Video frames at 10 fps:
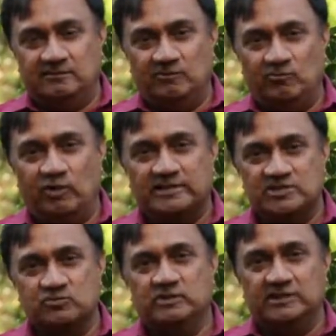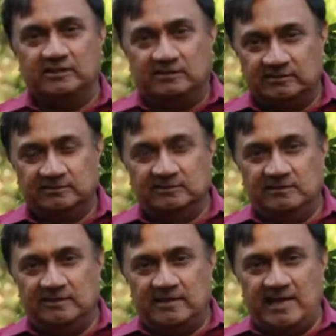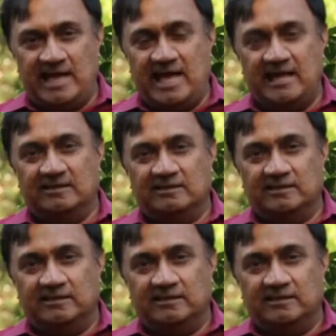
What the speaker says: what is within and